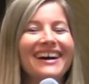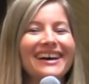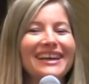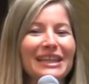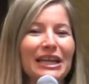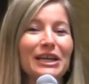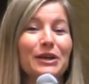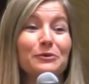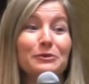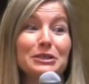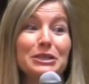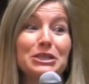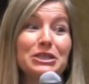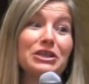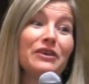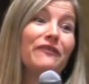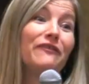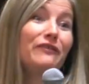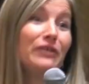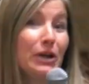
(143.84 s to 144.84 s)
Like it was
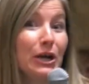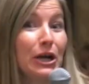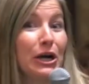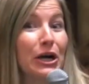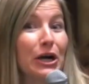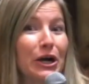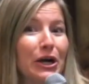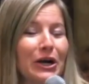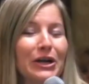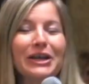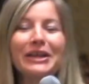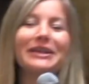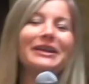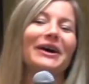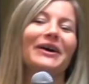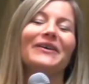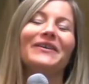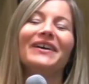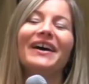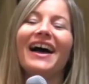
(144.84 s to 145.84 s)
severe, you
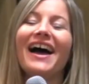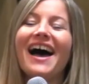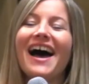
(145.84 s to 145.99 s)
know.